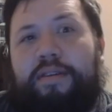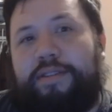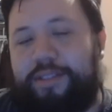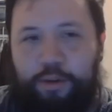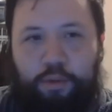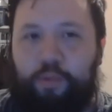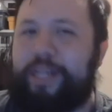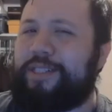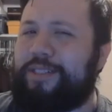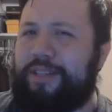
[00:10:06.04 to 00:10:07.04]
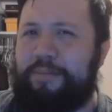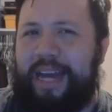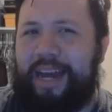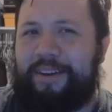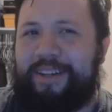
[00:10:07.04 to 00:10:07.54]
just egregiously
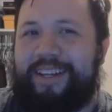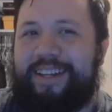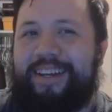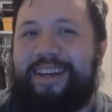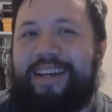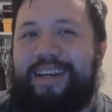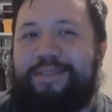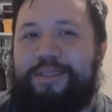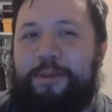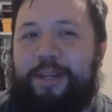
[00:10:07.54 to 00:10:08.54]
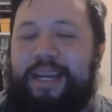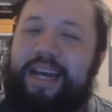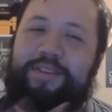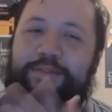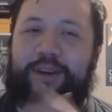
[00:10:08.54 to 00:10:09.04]
bad on it. It was either like,
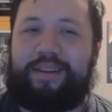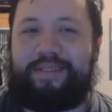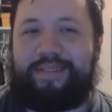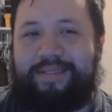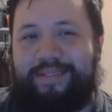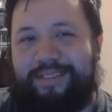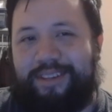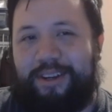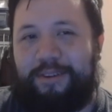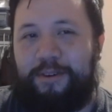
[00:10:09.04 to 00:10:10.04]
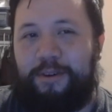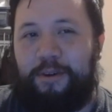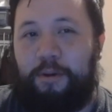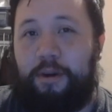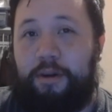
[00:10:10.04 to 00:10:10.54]
yeah, it's fine, you know,
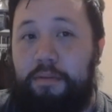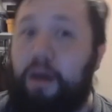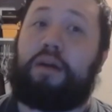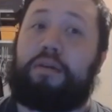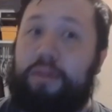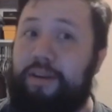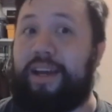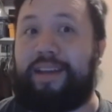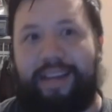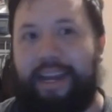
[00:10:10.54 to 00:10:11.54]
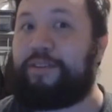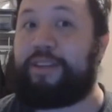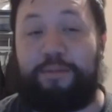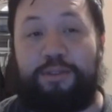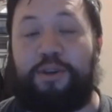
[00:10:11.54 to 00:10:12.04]
or oh, okay. Like
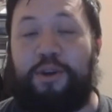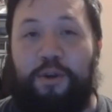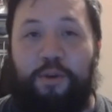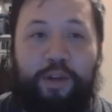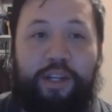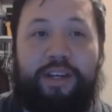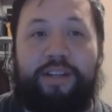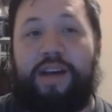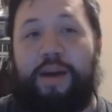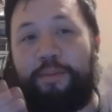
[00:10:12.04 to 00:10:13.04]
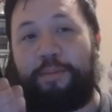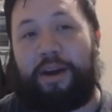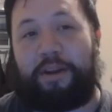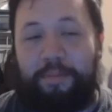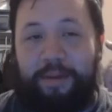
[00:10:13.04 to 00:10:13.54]
everything was really good top to
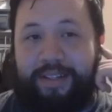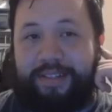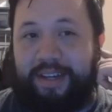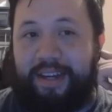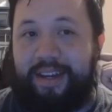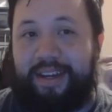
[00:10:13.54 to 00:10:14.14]
bottom. As uh,